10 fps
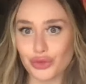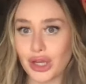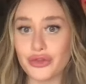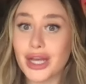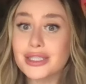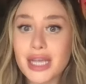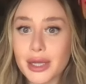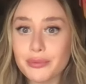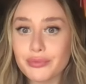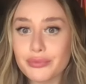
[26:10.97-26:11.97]
That's it.
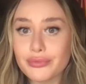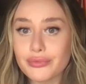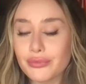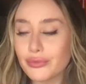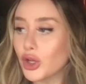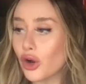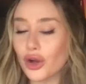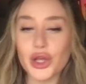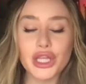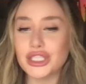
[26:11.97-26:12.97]

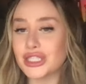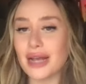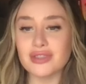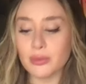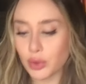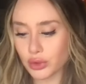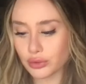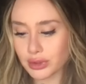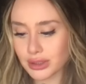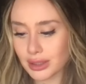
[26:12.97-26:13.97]
Girl, you just have some
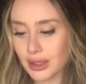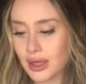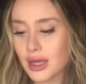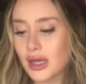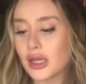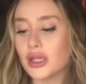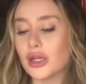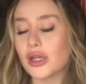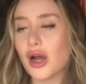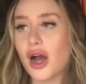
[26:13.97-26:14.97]
wounds
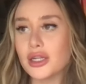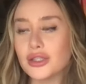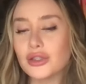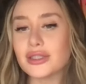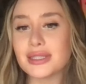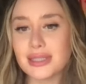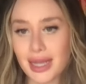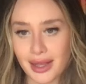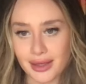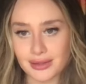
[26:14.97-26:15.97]

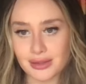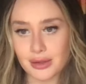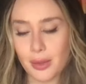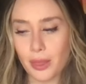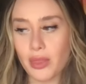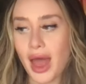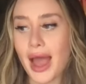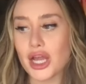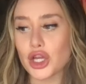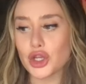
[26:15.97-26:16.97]
understand
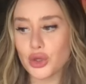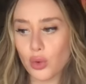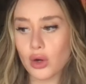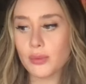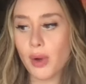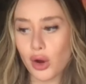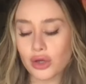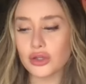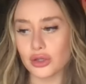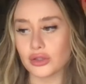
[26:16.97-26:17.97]
that your
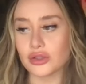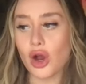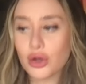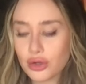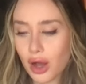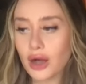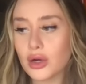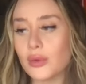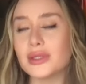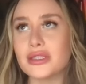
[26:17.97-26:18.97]
partners are not
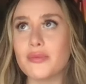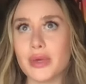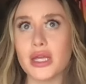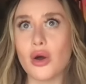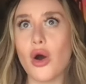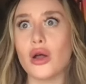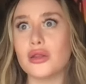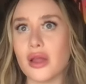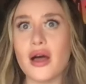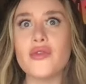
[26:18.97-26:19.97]
going to be all
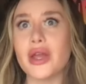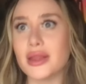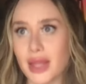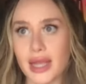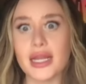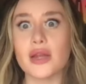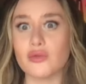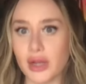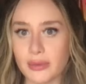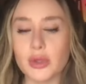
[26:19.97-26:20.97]
love and light and
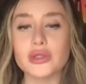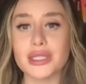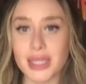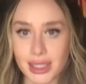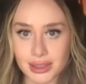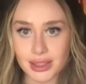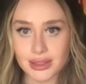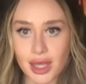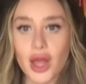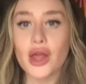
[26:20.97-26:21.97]
rainbows and
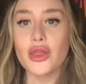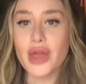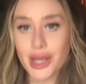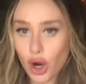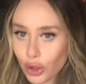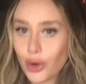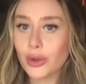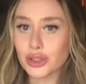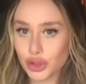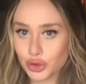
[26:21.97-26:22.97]
daisies. They are
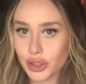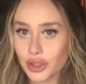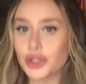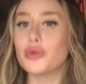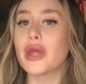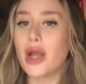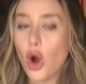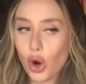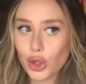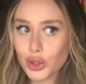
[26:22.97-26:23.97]
going to trigger you. They
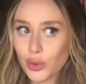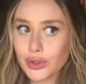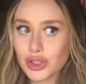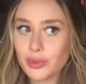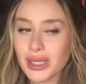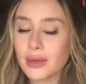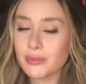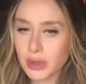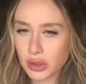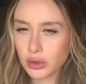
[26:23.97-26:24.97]
are going to be a
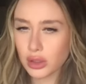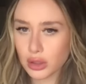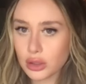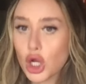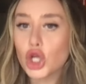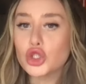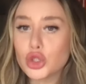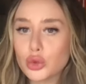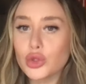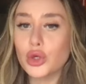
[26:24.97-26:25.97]
mirror
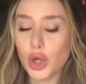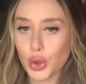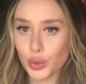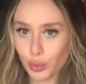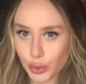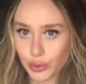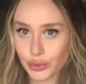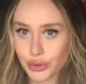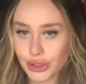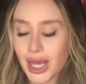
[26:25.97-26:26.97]
to your own
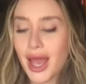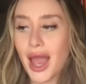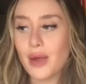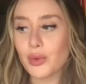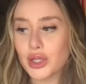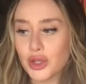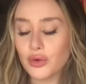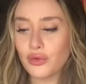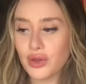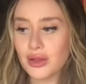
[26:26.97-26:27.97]
wounds. And when
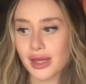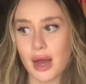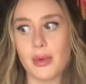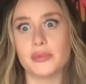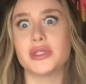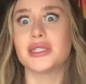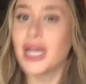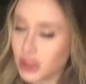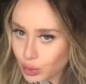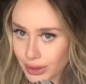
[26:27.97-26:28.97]
you feel like I'm
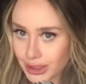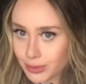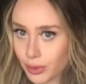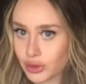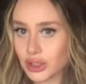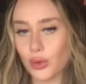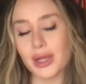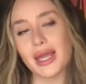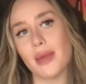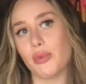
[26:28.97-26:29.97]
obsessed with this person or I
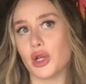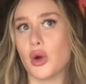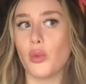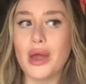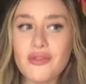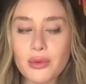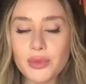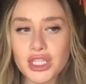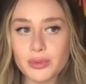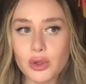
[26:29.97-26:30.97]
can't break away from
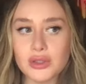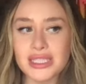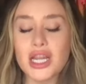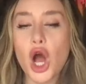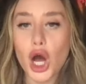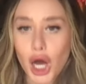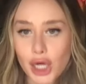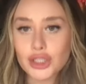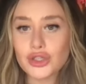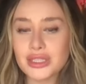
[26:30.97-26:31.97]
this person,
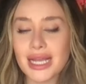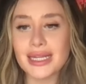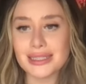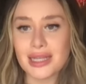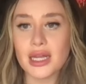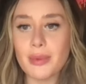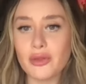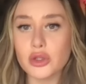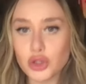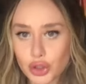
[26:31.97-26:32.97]
understand it's not about
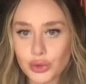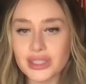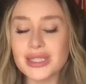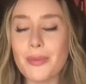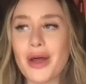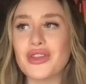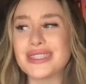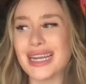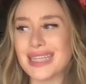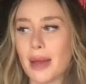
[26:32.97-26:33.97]
the dude, it's about the
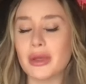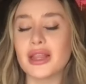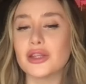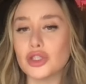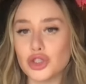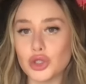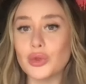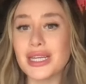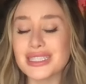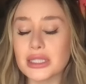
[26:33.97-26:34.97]
dynamic that the dude
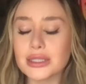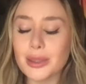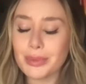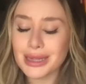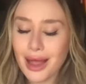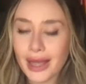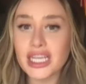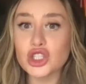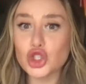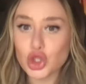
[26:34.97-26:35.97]
is
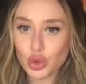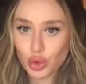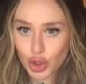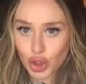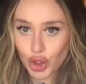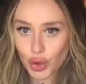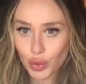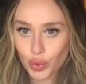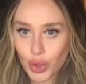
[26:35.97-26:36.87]
supplying to you.